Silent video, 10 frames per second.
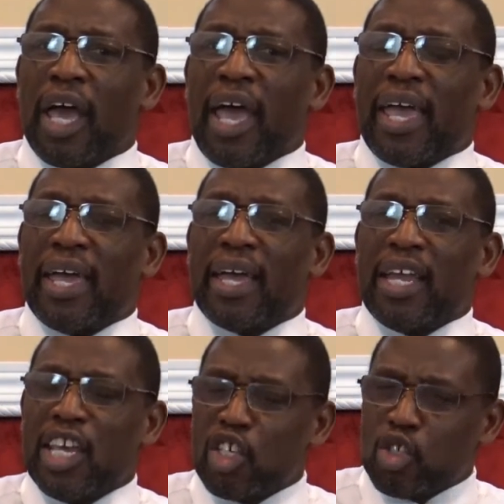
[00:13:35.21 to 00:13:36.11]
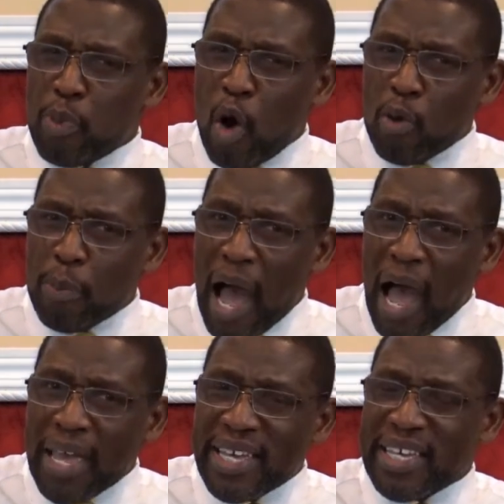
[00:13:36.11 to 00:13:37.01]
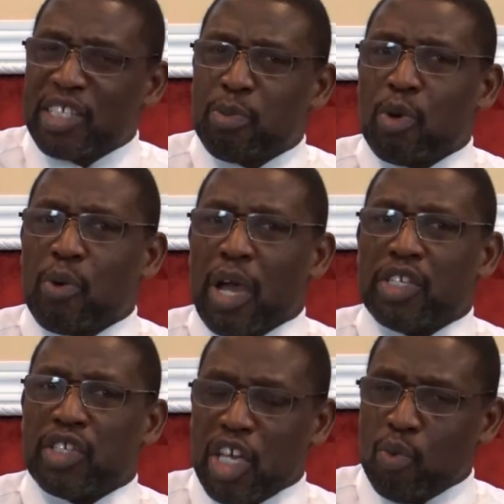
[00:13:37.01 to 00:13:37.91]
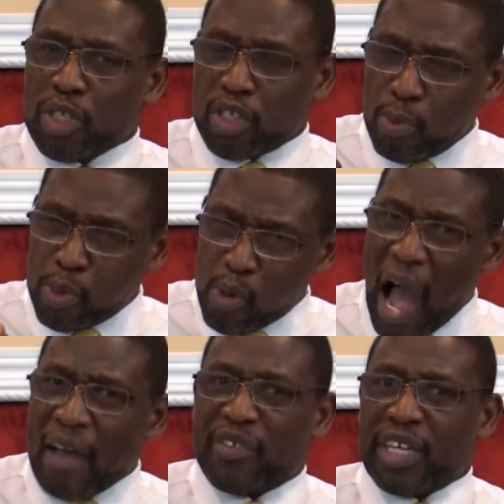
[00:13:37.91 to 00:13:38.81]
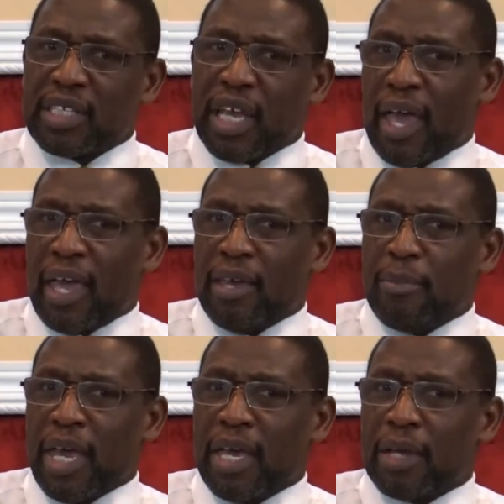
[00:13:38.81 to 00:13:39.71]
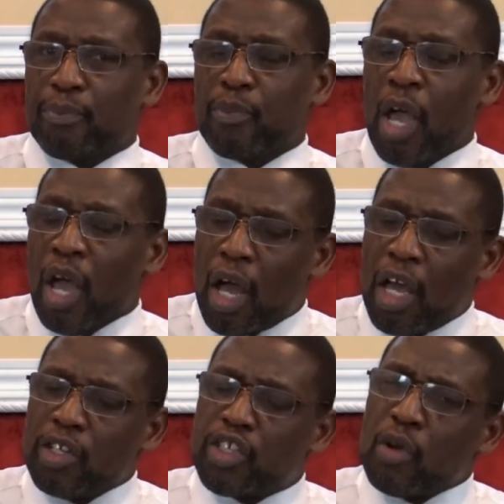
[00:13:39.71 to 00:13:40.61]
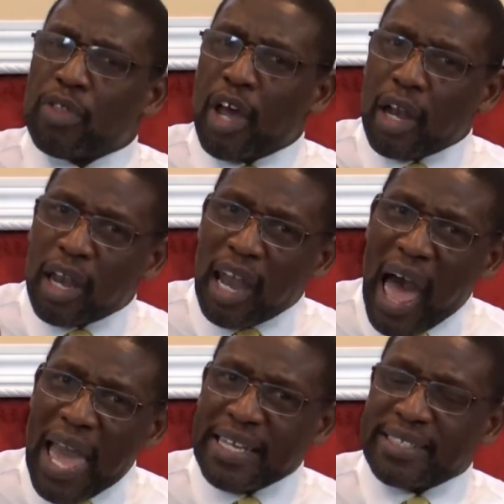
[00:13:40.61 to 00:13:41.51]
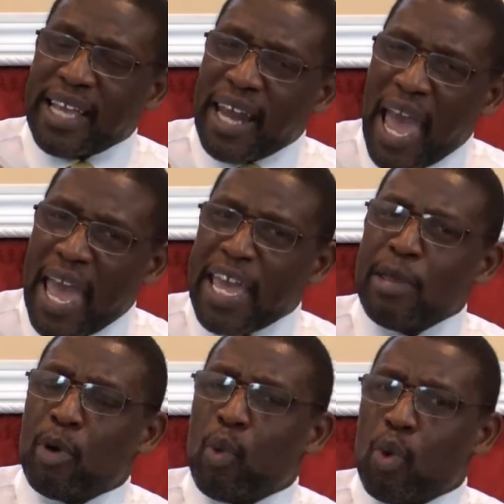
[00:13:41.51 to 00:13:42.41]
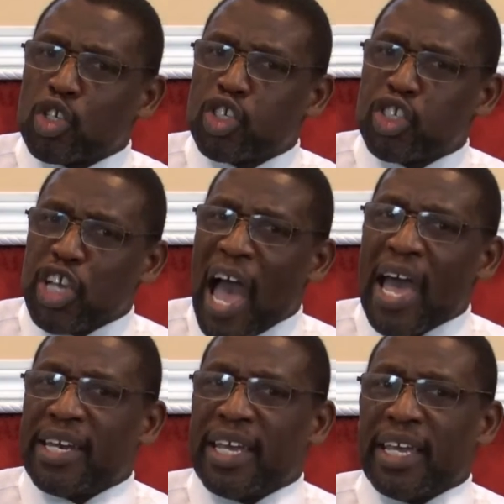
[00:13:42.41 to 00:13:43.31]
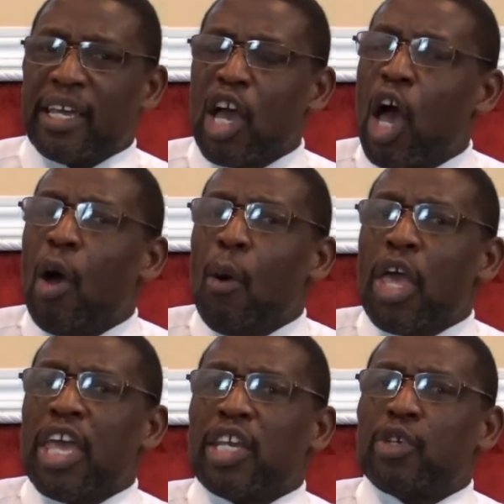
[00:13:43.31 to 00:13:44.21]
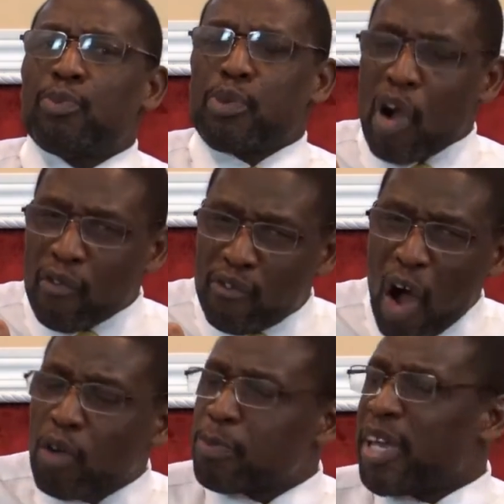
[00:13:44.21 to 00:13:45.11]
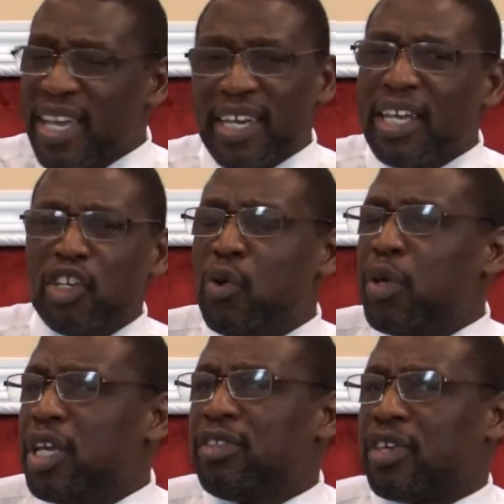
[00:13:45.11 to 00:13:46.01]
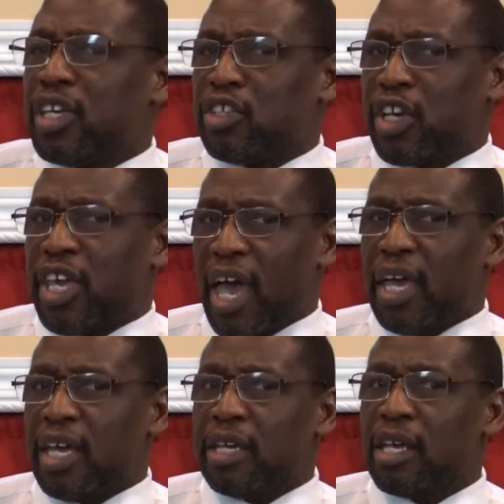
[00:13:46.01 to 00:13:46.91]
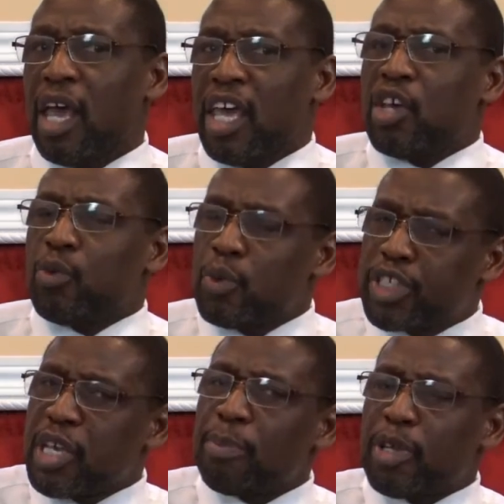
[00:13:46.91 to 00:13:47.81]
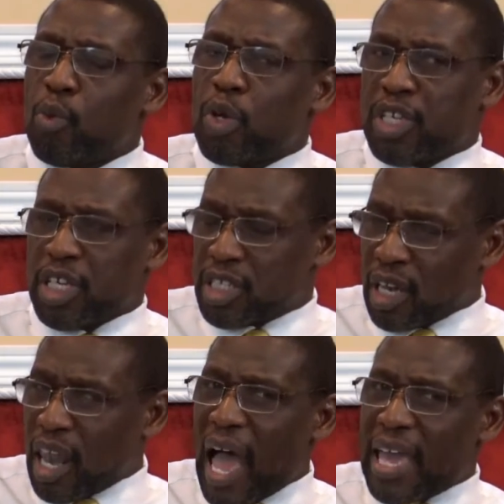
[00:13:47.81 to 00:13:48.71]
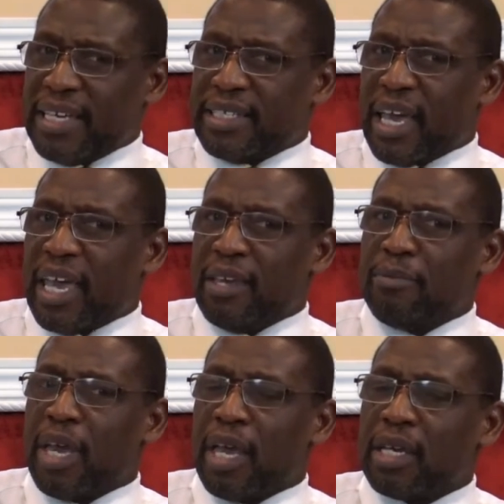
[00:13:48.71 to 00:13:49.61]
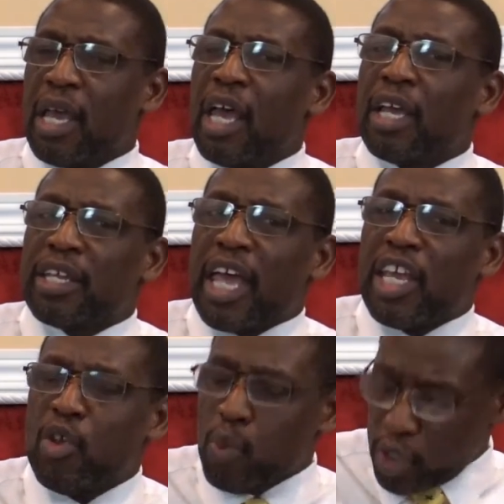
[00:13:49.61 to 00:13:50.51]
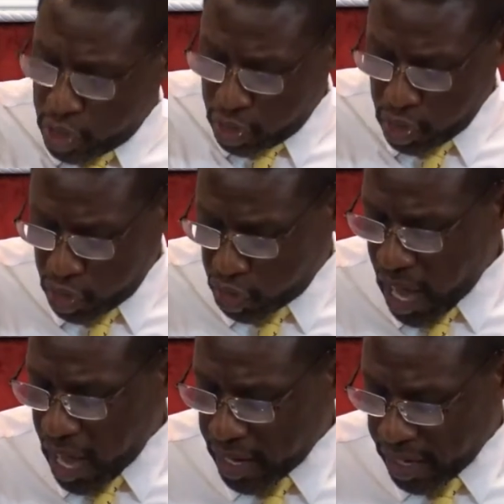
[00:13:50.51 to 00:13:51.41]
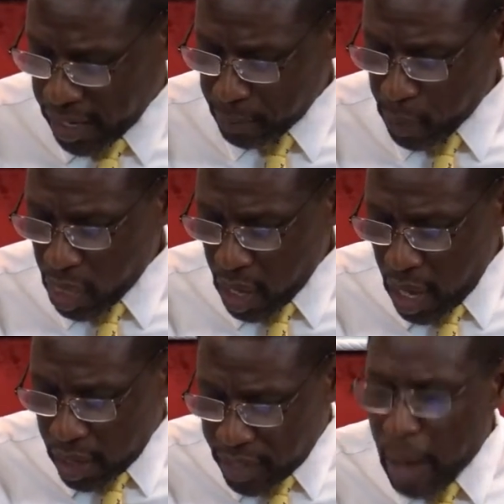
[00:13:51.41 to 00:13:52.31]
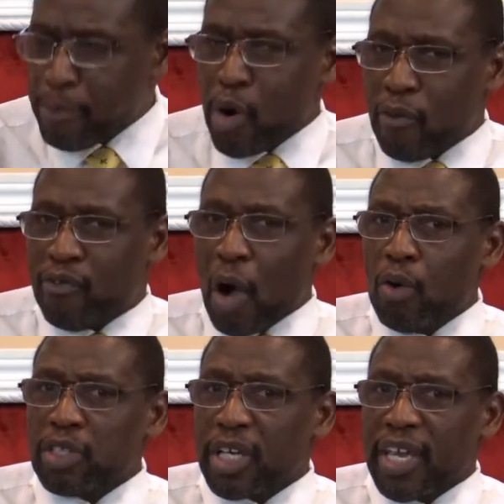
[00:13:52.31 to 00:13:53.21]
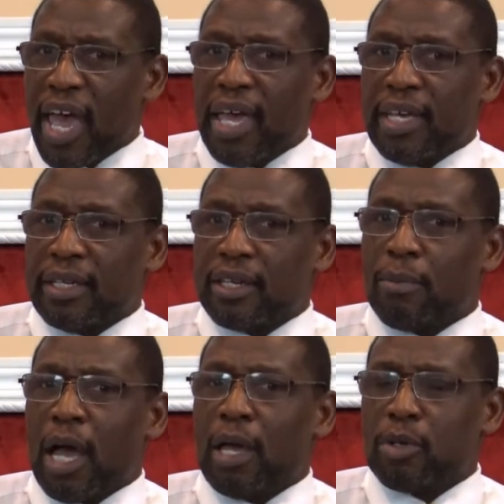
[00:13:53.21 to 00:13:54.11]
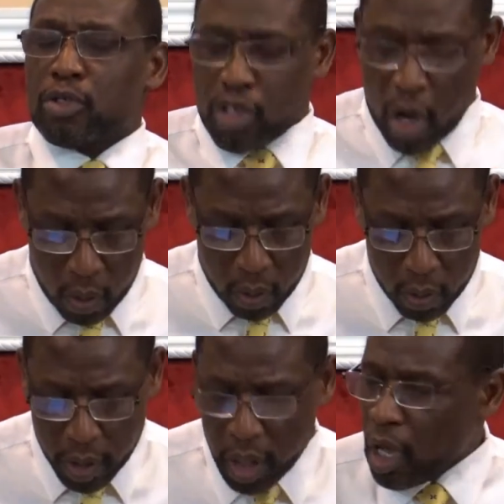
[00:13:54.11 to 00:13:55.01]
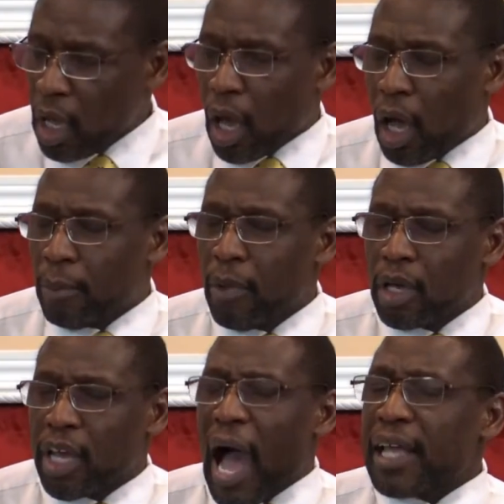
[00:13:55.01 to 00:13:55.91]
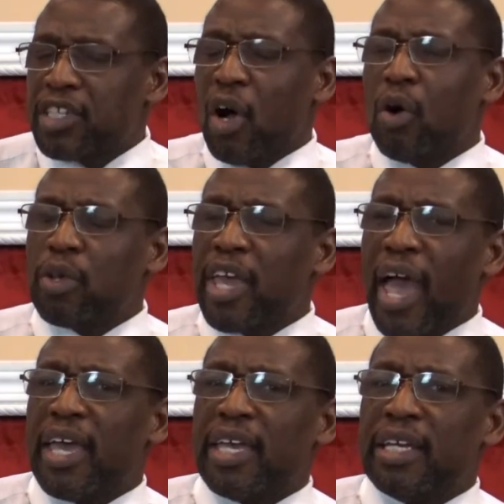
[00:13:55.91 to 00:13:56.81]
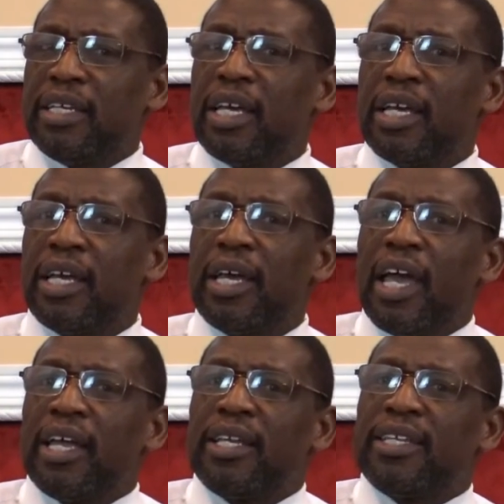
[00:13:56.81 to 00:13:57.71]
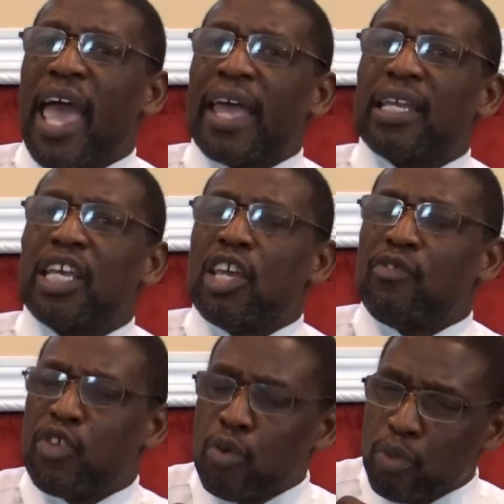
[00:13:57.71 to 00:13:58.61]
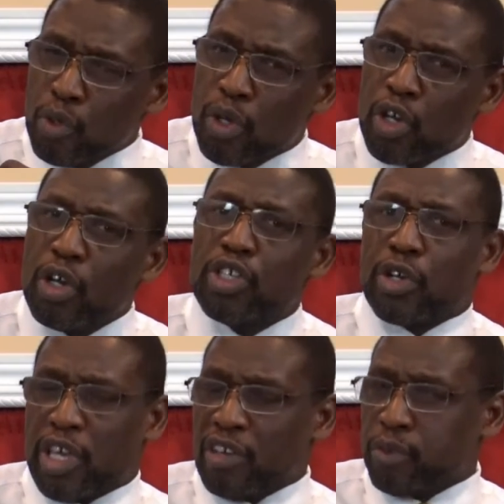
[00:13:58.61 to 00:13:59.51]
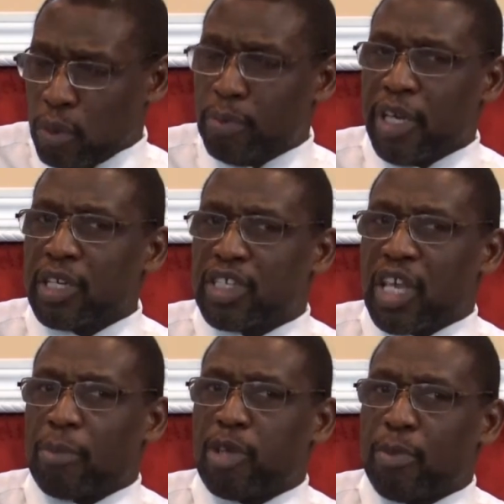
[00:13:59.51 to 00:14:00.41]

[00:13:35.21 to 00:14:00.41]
And he spoke by inspiration. He was a prophet. Amen. And so the light that Abel was shining, it provoked, but he didn't do anything to Cain. It was simply was his light, amen, that he was shining that provoked Cain. The Bible told, um, God told Cain that if you do good, your gifts will be accepted.